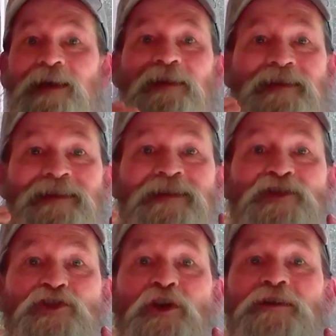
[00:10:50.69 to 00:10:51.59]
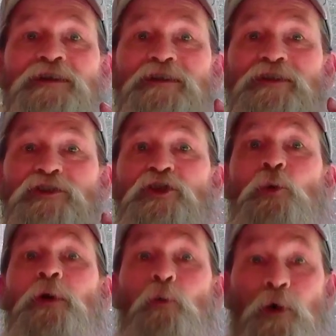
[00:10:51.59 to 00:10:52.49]
This is just
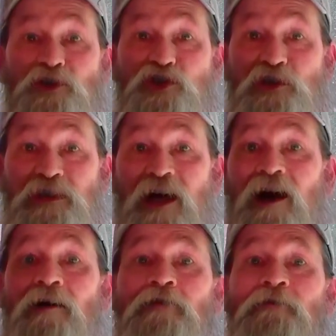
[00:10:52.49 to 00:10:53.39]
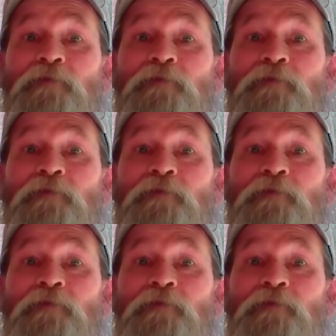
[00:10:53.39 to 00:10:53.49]
doing what you love